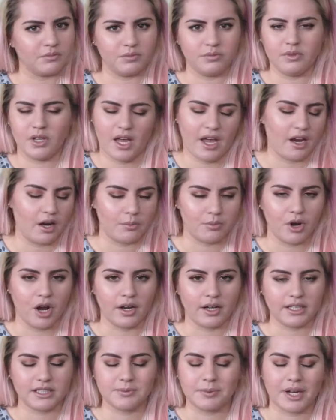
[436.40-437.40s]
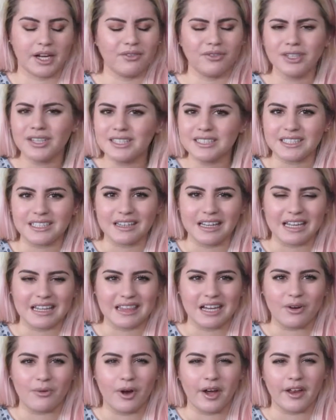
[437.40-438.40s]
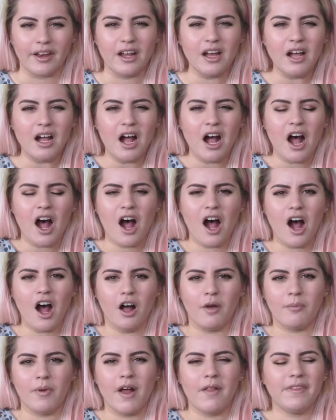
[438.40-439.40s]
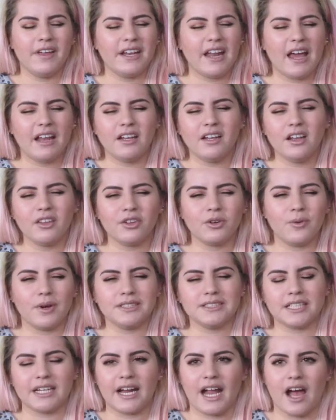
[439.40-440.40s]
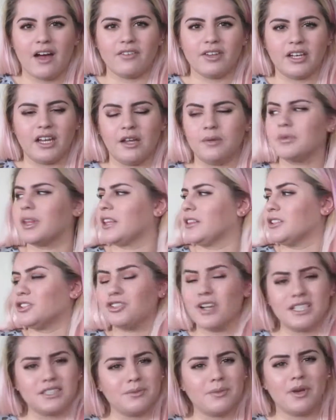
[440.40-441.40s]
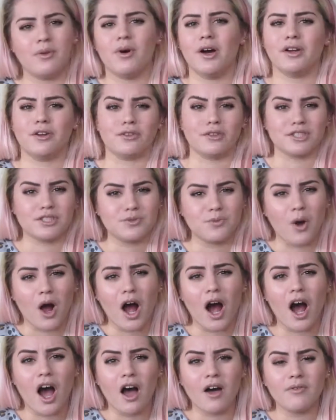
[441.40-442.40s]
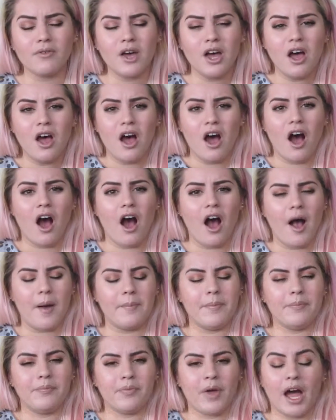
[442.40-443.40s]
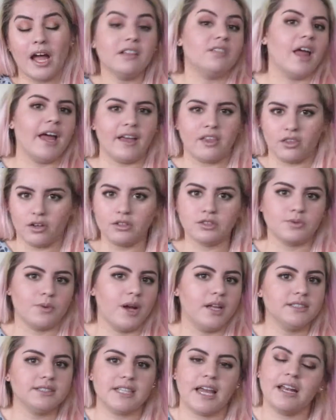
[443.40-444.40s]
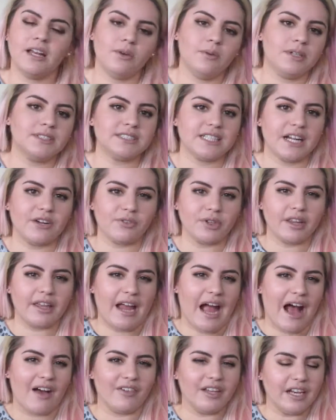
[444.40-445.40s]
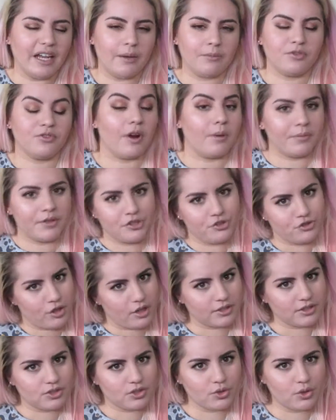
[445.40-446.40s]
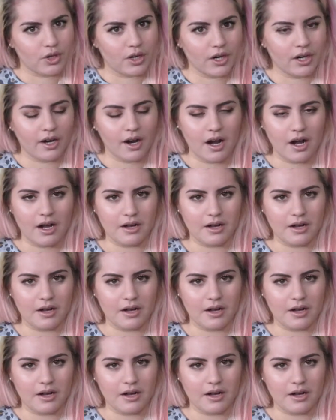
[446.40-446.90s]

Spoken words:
hair products, but I really didn't like that one. And then any other ones that I haven't named, like the Tresemme one or the Suave, I like those ones. Any ones that I really haven't named from the drugstore,